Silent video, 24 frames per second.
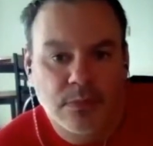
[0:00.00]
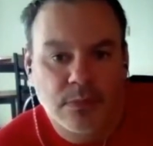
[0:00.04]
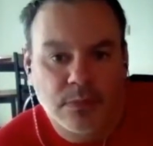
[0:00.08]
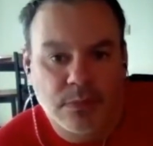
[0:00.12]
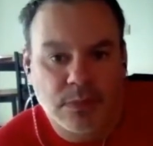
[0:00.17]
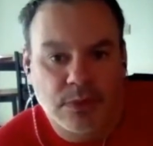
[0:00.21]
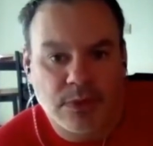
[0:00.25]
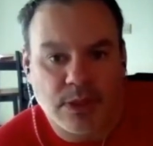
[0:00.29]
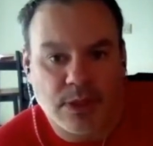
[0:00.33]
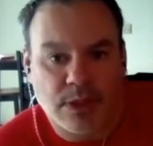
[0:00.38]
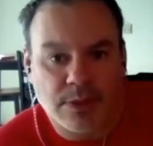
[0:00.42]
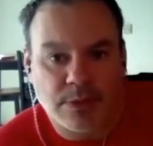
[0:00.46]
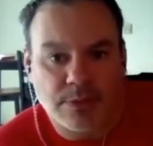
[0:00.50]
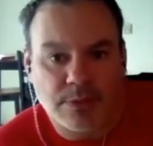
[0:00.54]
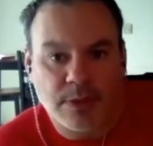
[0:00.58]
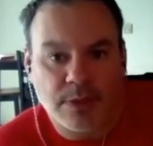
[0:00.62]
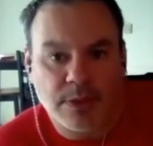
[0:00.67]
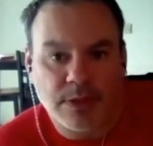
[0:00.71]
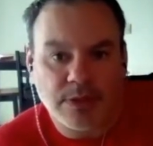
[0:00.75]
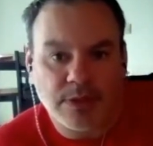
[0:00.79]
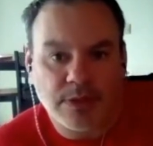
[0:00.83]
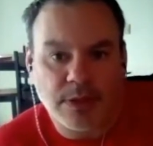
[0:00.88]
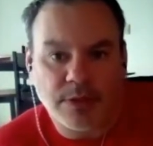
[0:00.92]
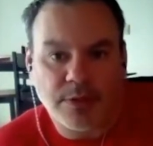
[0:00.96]
It's not
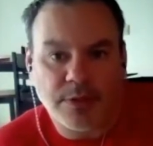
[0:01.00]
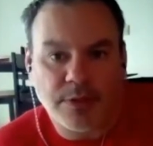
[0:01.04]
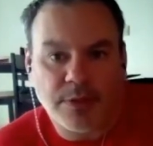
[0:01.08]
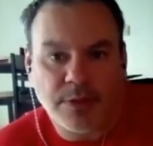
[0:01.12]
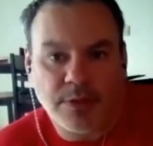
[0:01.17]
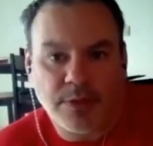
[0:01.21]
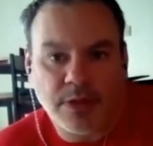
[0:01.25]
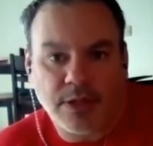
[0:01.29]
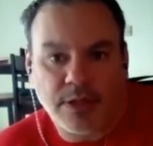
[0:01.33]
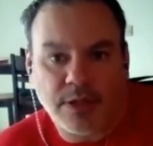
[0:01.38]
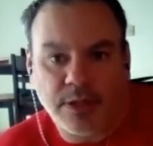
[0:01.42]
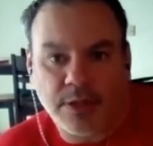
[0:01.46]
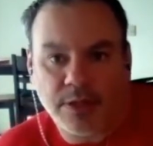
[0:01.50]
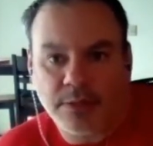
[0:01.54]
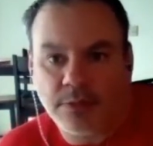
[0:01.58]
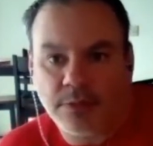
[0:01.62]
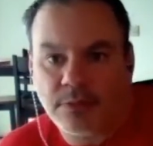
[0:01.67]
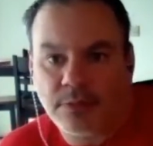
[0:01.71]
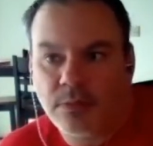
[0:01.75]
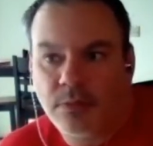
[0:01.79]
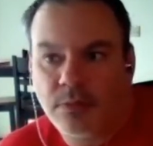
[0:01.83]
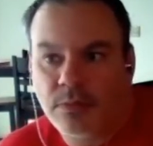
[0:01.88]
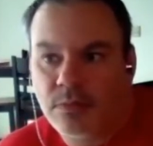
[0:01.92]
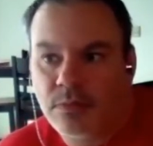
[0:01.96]
hereditary or anything.
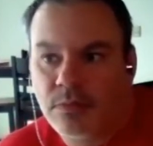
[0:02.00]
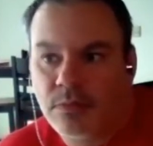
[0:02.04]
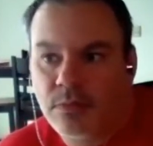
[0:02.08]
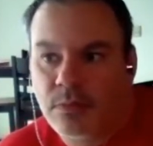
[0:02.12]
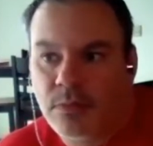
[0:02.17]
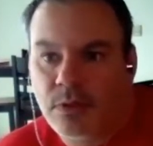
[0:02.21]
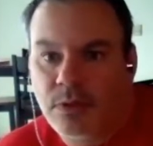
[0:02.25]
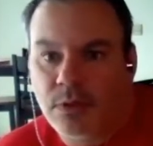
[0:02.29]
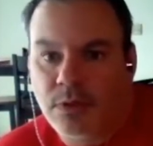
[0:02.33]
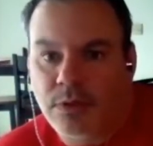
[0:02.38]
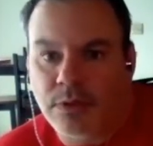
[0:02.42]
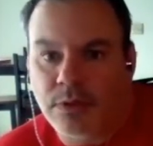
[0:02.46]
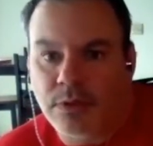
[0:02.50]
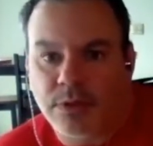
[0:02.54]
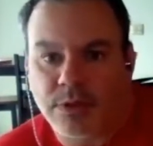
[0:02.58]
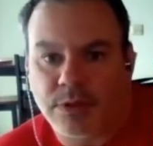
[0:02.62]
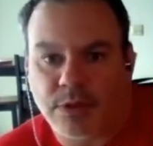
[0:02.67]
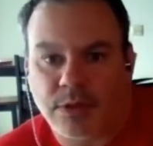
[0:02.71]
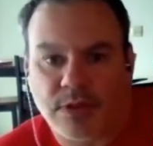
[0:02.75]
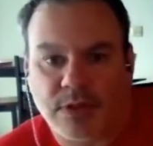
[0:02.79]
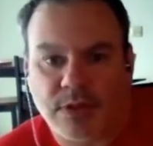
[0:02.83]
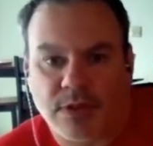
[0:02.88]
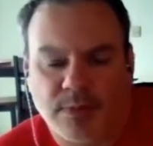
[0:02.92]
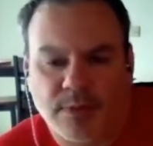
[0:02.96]
There's
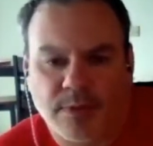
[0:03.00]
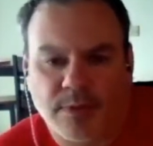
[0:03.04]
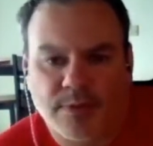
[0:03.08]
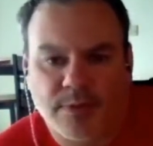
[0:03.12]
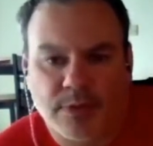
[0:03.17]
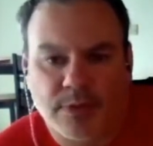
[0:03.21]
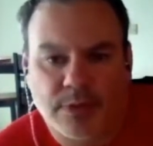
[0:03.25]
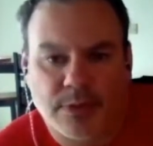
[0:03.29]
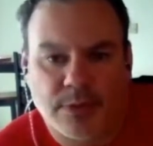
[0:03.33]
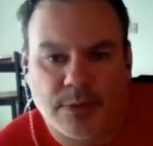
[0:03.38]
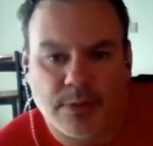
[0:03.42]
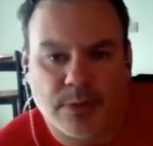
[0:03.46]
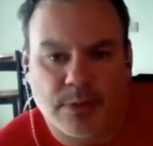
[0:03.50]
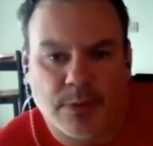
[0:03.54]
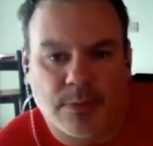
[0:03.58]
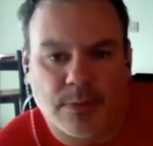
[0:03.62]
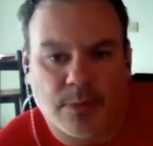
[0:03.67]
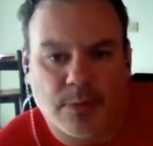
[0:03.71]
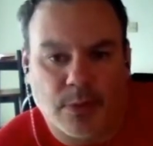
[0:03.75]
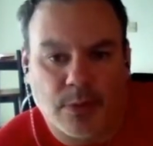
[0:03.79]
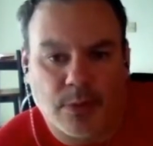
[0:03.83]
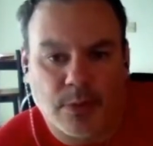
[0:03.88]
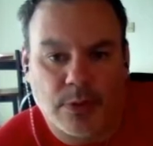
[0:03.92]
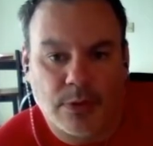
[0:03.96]
just some of us who are
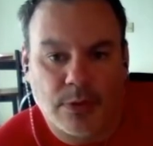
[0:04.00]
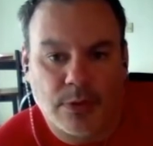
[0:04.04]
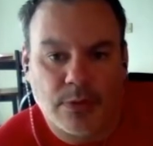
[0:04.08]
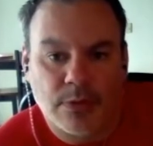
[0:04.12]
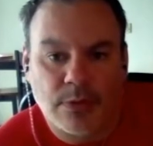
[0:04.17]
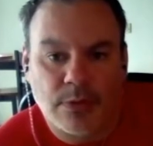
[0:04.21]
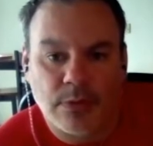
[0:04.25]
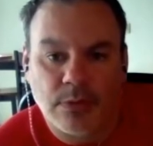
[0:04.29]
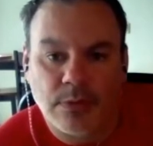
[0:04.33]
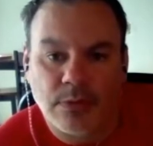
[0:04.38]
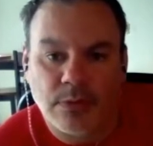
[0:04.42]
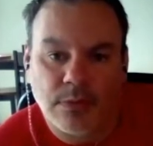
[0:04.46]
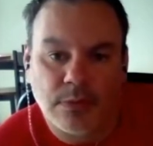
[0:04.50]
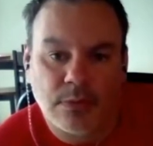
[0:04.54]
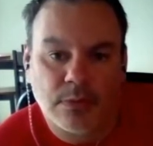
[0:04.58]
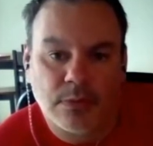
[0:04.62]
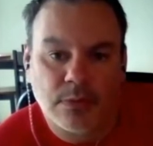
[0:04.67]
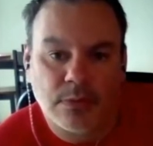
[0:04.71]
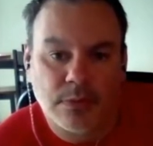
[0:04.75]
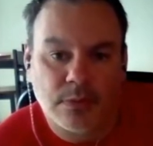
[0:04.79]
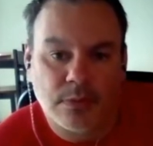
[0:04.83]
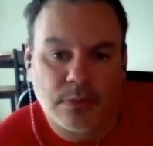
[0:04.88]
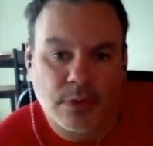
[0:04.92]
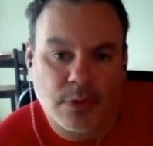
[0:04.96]
born
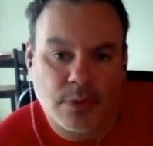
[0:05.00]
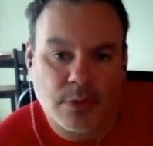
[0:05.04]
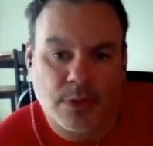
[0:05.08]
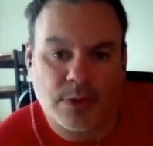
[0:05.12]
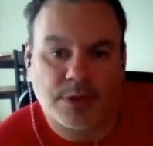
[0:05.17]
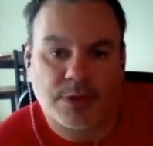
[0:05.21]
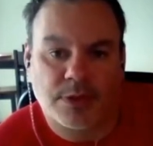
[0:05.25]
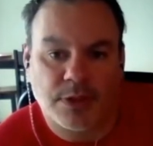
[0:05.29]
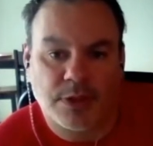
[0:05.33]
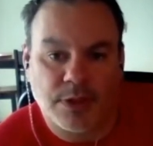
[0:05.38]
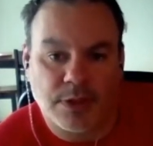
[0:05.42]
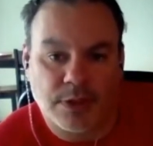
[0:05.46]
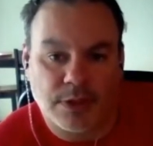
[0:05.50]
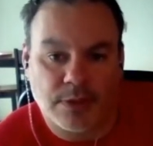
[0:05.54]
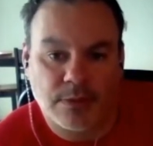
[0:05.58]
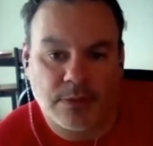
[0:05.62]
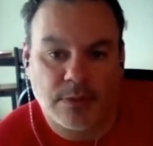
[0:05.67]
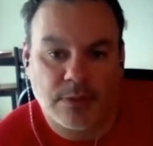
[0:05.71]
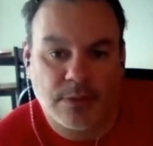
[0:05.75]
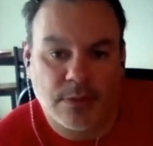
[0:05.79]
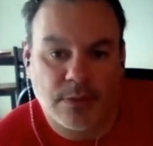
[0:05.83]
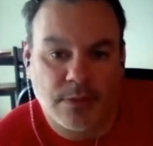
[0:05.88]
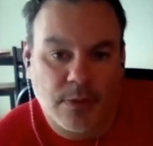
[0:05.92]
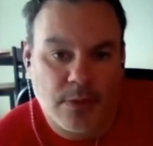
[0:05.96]
questioning,
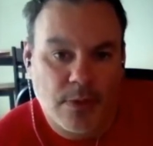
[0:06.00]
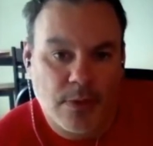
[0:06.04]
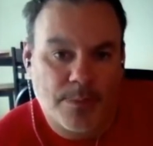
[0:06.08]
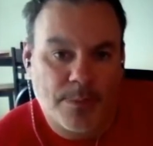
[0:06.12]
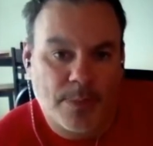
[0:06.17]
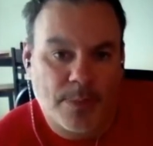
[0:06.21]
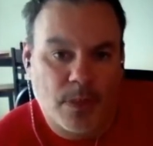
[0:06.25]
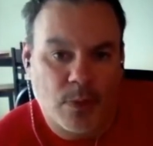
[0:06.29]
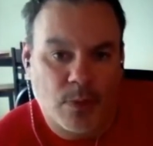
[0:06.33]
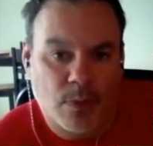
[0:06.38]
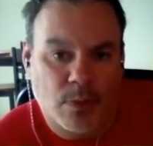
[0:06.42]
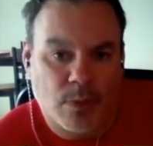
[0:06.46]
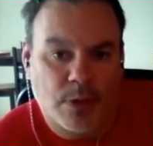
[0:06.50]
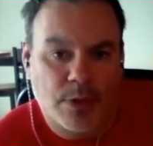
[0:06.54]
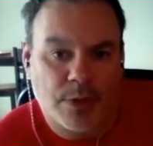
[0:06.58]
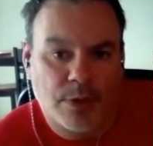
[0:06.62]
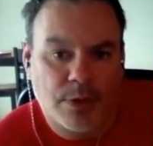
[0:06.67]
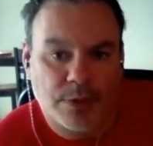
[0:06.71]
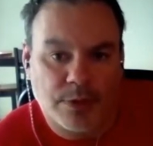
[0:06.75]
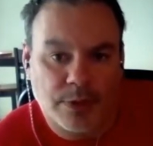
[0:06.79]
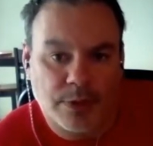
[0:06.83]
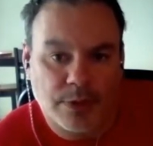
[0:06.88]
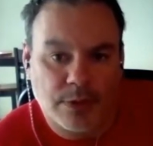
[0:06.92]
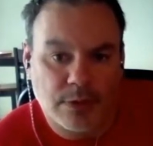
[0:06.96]

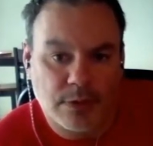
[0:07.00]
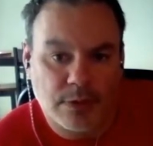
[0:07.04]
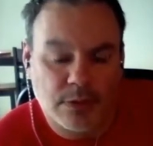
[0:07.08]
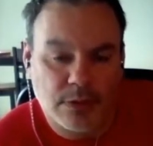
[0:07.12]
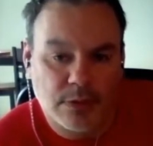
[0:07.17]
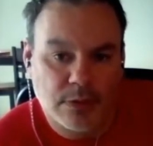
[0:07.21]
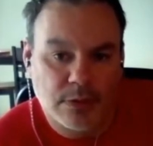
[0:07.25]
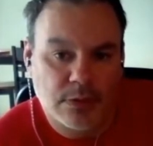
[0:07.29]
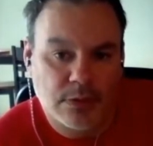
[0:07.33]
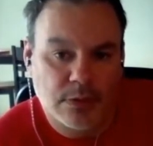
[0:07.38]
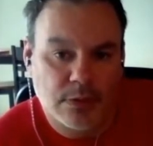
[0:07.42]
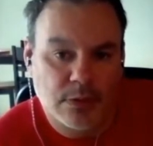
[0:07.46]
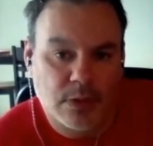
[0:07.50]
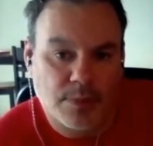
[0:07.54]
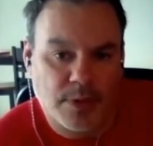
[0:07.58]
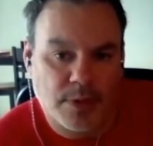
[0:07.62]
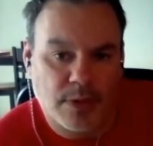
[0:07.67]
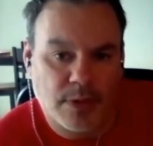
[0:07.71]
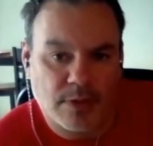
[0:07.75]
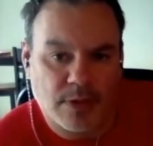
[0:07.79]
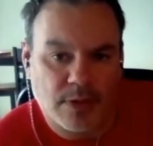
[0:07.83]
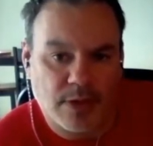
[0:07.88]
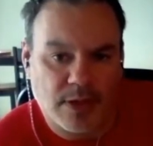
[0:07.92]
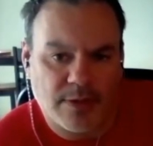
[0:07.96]
wondering
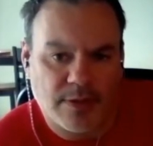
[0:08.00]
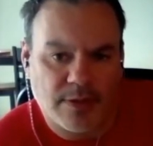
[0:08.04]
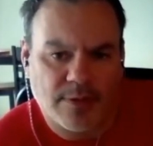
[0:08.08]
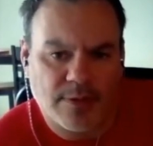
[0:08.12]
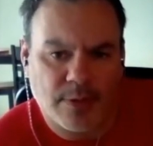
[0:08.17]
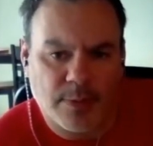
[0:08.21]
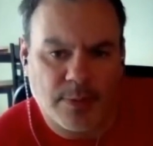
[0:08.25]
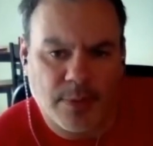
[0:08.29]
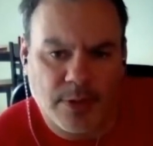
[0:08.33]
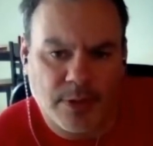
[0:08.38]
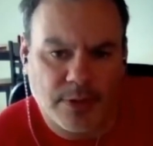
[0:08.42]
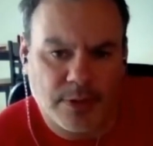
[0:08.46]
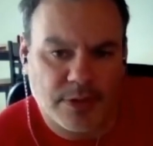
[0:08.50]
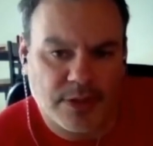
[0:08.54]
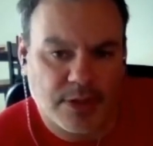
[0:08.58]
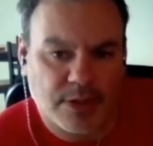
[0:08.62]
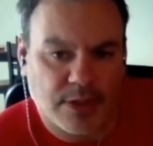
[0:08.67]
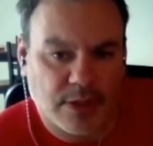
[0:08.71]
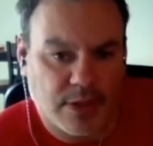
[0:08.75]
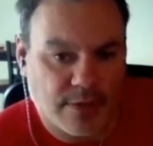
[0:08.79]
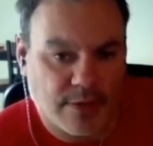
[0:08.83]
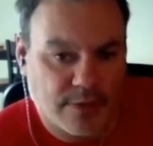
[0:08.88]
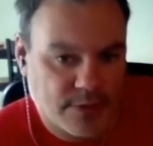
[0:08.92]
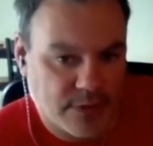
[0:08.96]
about life and about
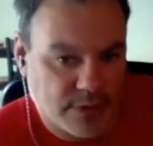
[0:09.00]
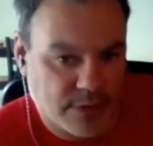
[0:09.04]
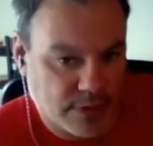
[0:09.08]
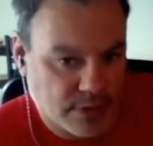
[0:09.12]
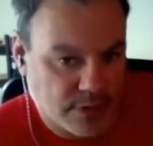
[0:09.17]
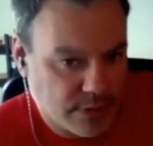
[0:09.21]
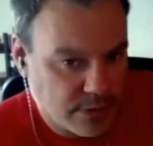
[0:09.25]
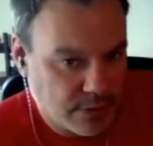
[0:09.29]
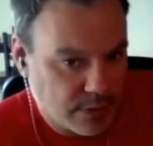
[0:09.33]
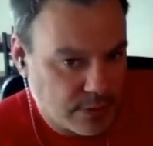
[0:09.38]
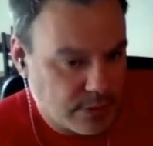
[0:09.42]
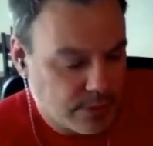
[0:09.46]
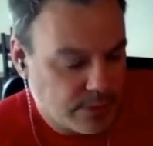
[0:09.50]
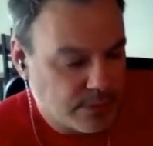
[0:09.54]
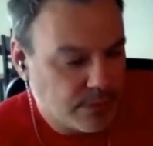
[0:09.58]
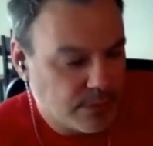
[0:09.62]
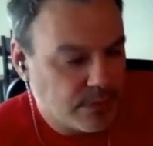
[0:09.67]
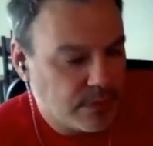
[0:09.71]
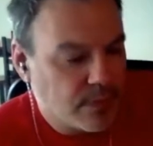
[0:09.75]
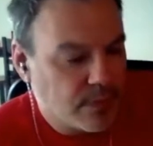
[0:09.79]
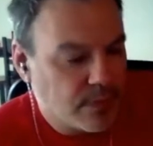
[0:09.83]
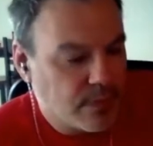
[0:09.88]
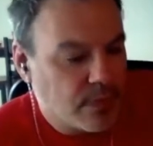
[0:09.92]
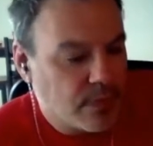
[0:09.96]
ourselves
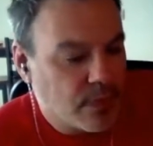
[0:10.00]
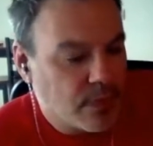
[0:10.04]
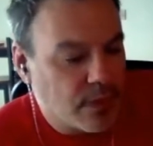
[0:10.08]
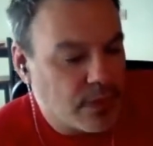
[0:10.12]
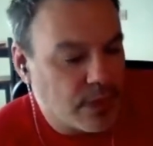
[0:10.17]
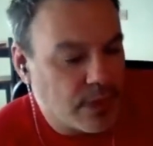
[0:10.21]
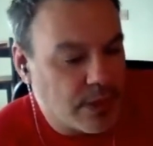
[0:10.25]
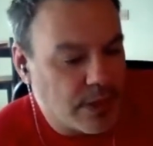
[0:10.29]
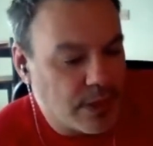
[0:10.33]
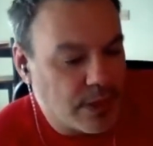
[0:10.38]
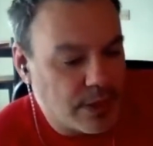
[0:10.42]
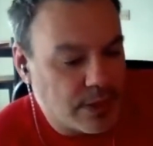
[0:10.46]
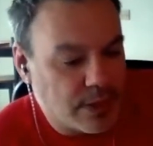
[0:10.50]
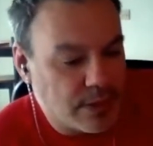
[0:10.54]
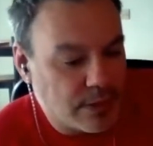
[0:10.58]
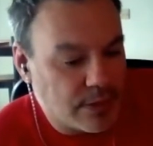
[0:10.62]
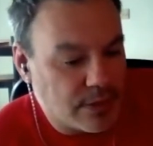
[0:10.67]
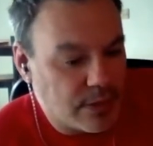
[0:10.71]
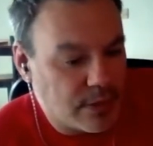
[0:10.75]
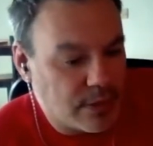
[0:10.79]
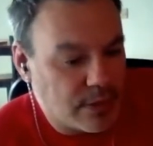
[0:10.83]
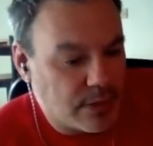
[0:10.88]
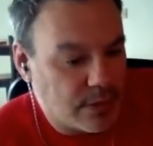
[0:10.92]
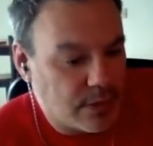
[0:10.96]

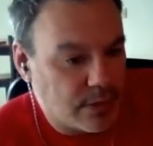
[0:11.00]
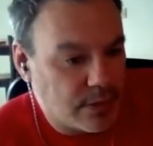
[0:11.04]
and